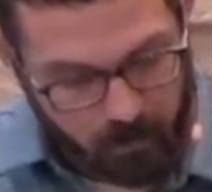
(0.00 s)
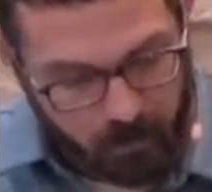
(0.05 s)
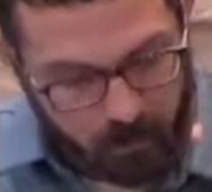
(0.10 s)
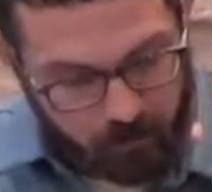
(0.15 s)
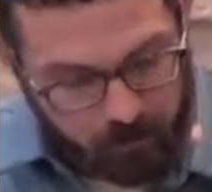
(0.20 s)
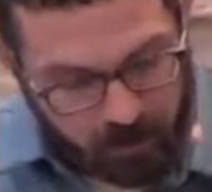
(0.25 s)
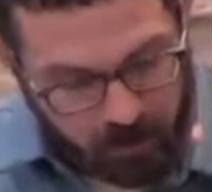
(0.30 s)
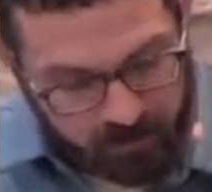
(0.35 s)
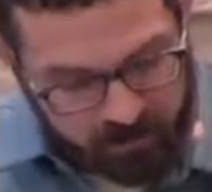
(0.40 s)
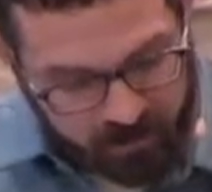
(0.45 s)

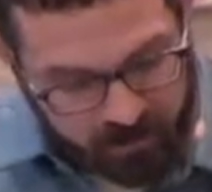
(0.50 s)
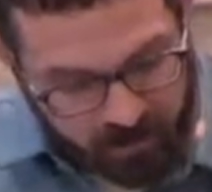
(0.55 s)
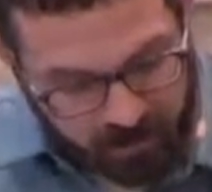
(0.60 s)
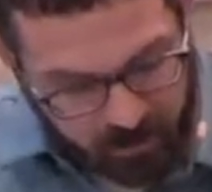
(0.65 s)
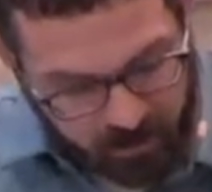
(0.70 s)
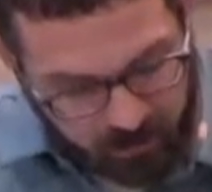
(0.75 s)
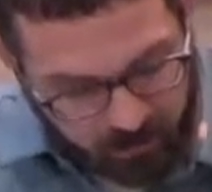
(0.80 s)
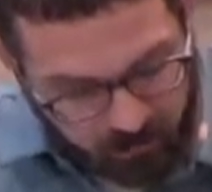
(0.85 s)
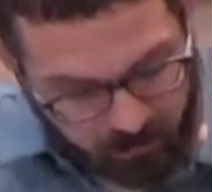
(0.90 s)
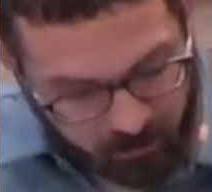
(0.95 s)
Paul
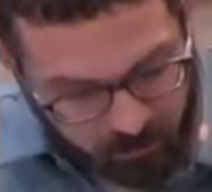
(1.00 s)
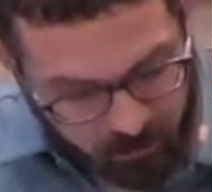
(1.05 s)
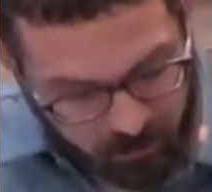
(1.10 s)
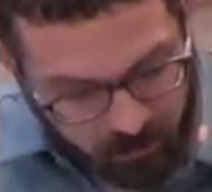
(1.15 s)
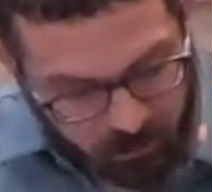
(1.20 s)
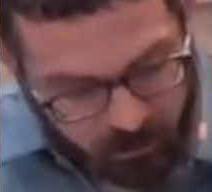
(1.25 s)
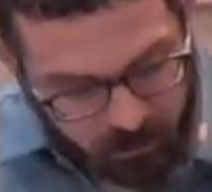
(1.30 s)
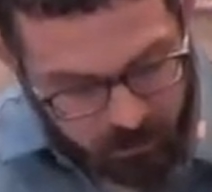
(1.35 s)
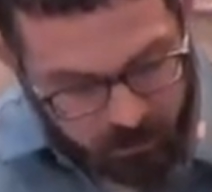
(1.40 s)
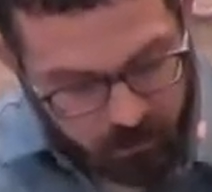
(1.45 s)
said,
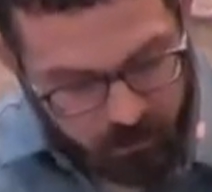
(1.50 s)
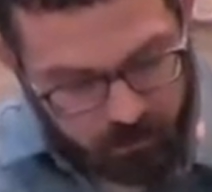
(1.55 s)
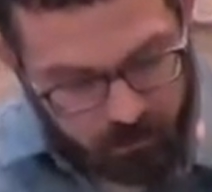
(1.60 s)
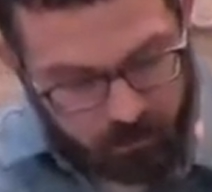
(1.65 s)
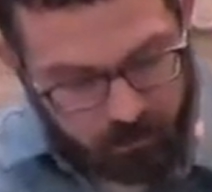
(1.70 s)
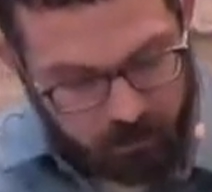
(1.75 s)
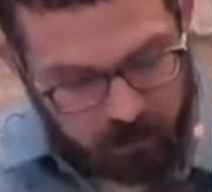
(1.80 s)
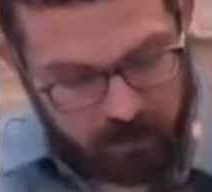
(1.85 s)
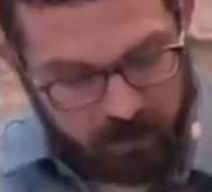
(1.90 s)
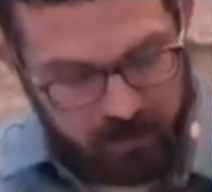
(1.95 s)

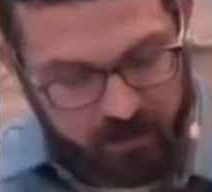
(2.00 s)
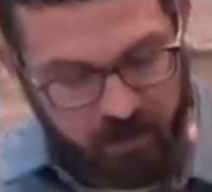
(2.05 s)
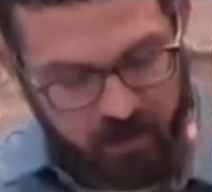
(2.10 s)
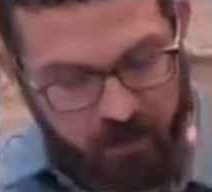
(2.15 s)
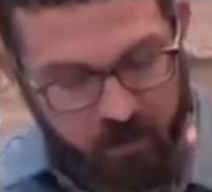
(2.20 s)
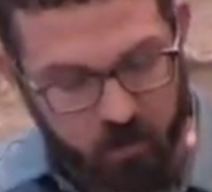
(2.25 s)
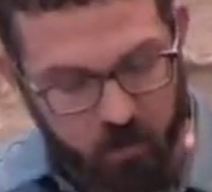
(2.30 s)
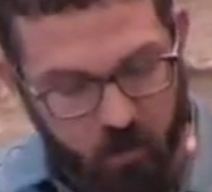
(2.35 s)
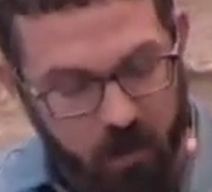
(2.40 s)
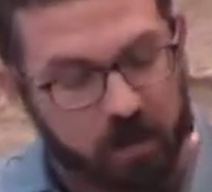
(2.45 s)
He does
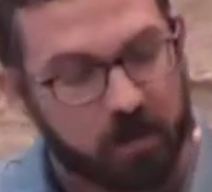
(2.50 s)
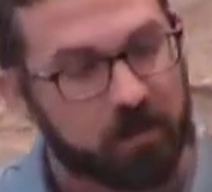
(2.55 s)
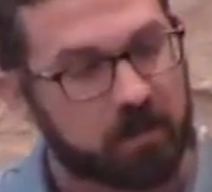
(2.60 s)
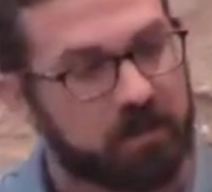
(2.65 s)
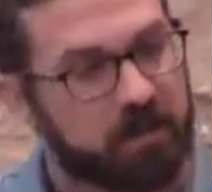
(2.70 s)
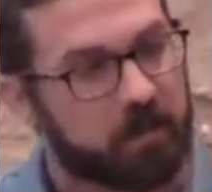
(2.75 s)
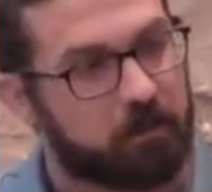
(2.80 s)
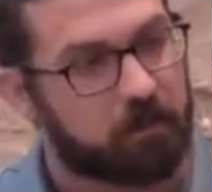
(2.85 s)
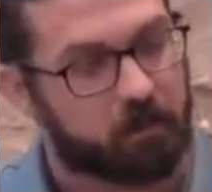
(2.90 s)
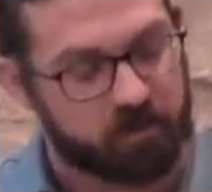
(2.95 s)
not dwell in
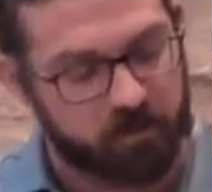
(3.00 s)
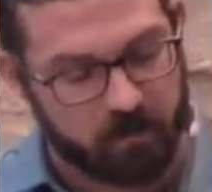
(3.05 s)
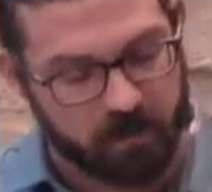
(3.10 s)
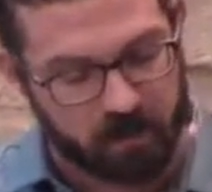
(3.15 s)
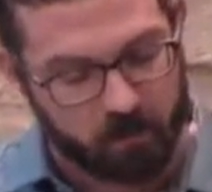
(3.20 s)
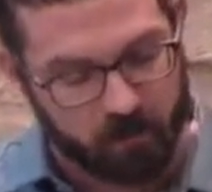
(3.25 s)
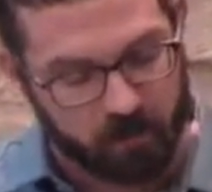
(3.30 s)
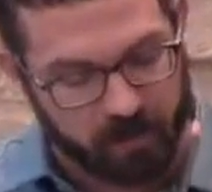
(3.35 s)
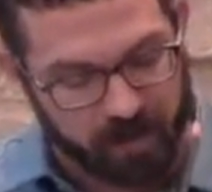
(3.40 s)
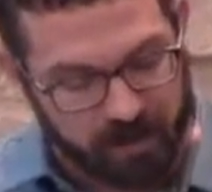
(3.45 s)
temples
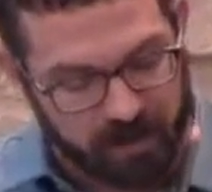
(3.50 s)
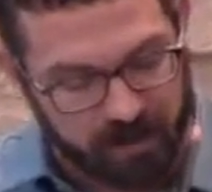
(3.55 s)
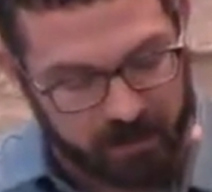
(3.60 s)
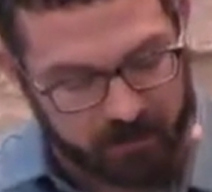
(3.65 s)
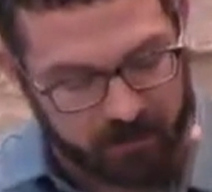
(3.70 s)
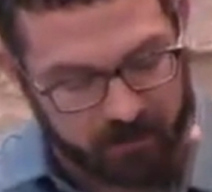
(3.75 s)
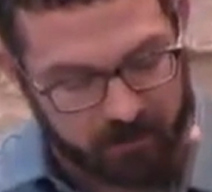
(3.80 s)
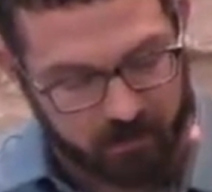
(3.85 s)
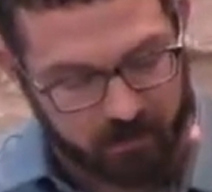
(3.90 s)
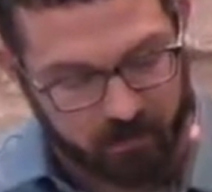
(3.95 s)
made with
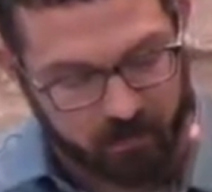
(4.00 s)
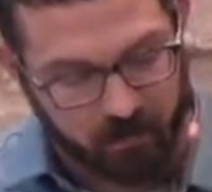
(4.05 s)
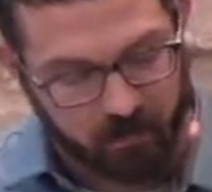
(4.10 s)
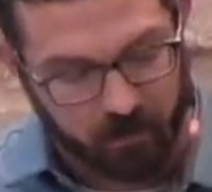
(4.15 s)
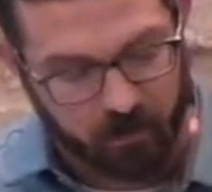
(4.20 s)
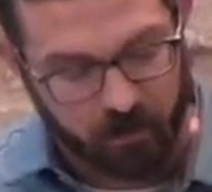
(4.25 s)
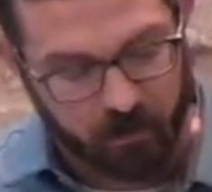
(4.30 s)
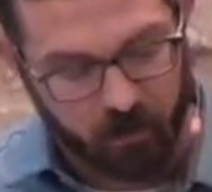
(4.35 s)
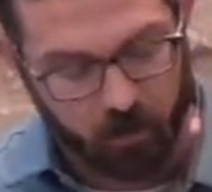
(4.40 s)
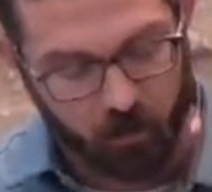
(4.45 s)
hands,
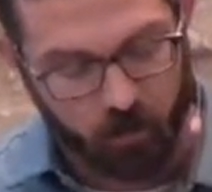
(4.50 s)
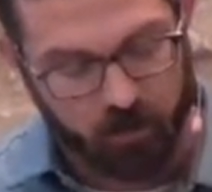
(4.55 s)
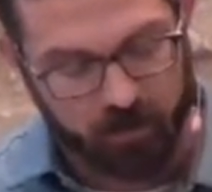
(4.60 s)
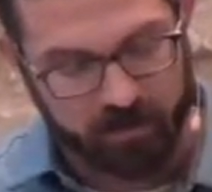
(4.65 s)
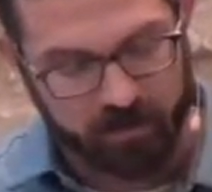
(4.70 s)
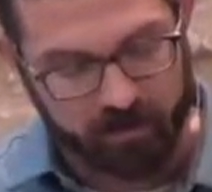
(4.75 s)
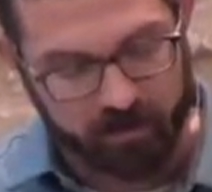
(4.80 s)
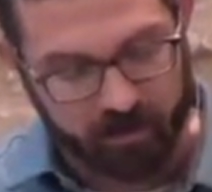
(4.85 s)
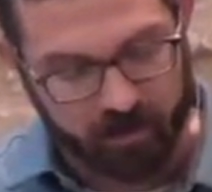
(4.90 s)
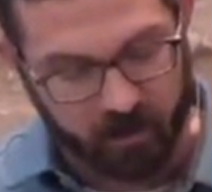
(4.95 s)
nor is
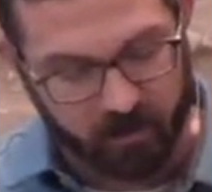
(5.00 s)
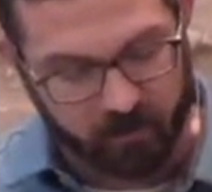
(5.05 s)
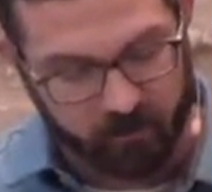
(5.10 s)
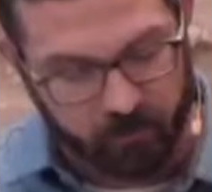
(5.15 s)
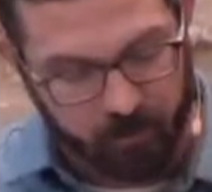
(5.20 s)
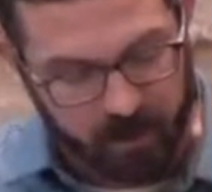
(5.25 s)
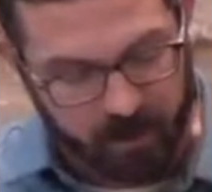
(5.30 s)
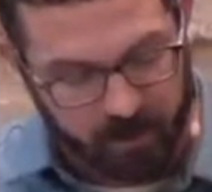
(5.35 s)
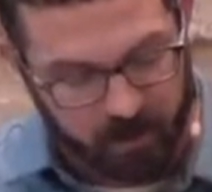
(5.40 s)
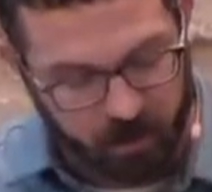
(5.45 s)
he served
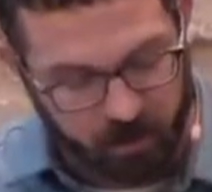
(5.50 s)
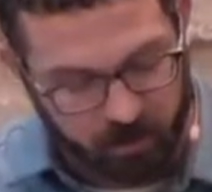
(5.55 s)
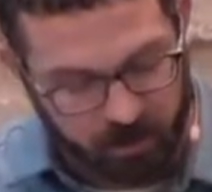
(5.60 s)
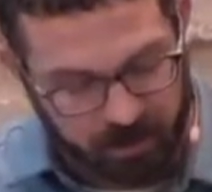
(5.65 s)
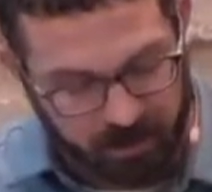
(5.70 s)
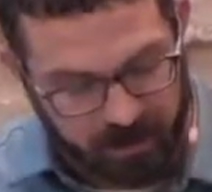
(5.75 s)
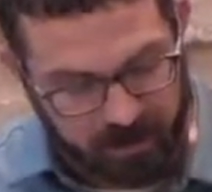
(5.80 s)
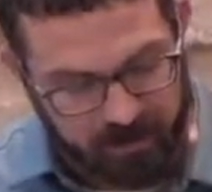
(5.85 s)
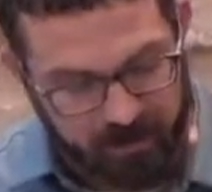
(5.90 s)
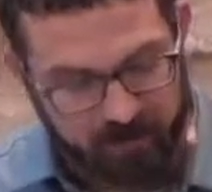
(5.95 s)
by human
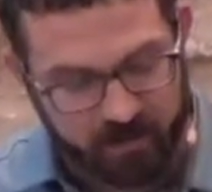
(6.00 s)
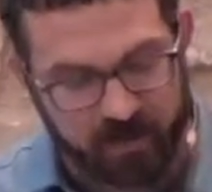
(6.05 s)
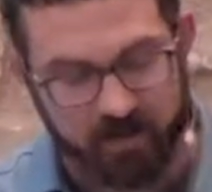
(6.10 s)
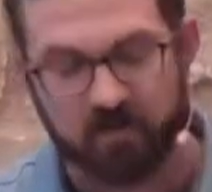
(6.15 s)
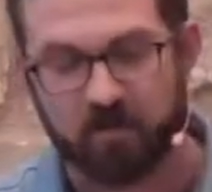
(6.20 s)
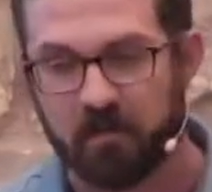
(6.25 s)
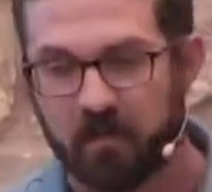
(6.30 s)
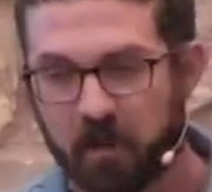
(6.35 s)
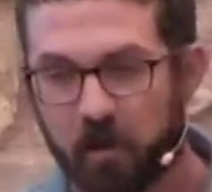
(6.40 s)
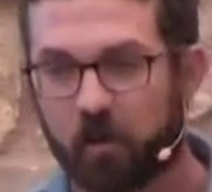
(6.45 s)
hands as
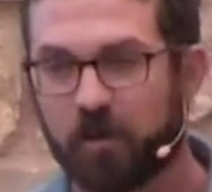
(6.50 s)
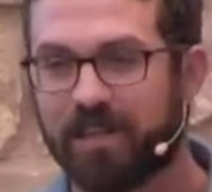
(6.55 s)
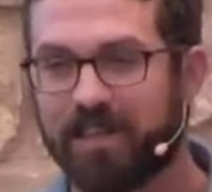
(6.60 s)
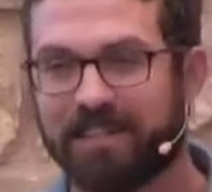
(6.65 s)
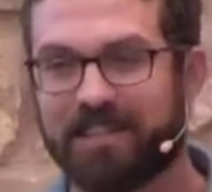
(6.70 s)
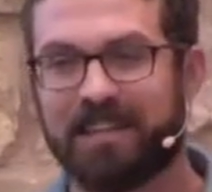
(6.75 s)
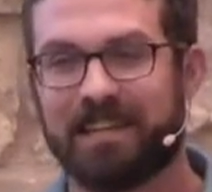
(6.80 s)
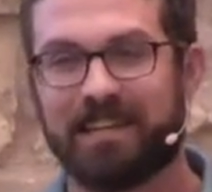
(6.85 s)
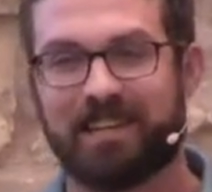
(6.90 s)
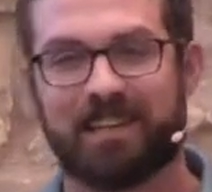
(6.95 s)
though he
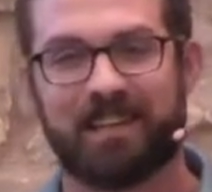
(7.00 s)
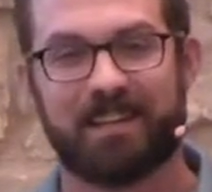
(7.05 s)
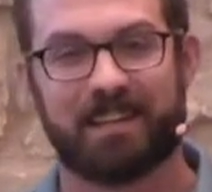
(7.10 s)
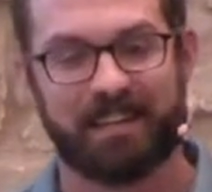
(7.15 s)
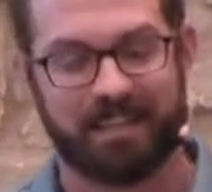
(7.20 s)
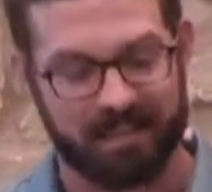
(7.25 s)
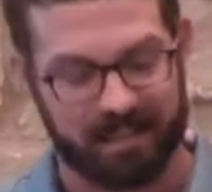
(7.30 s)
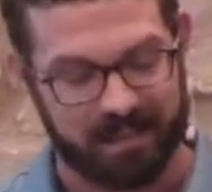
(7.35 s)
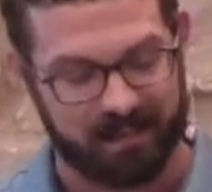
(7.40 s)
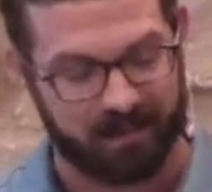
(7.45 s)
needed
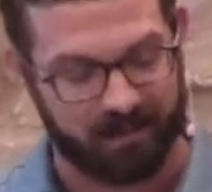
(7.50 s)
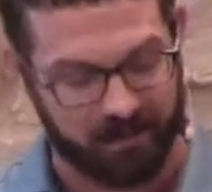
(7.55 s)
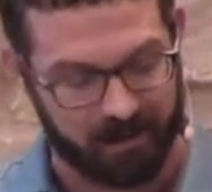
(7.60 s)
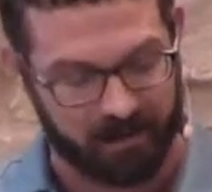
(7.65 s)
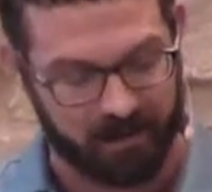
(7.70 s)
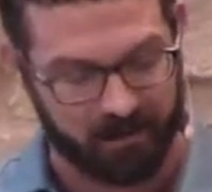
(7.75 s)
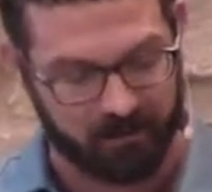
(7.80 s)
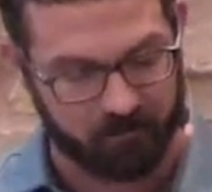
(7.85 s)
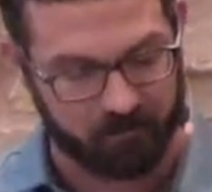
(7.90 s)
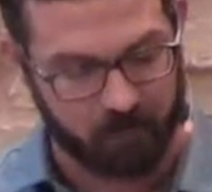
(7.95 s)
anything,